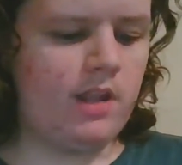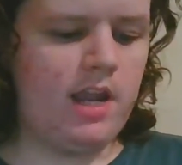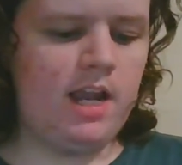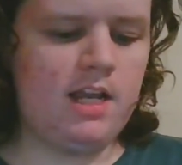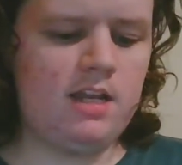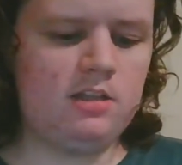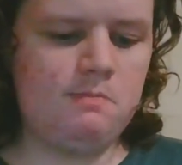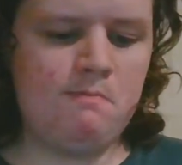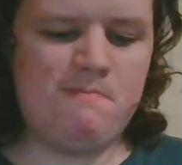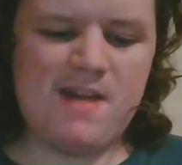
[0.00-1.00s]
And it gets
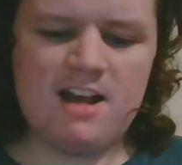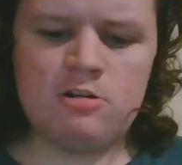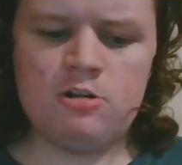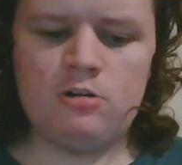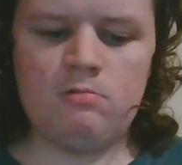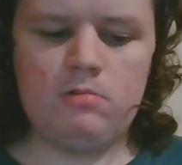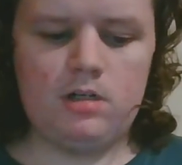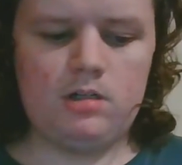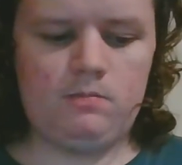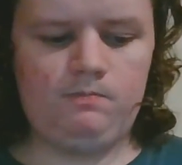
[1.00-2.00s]
better
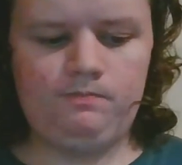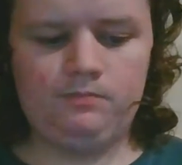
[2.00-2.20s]
where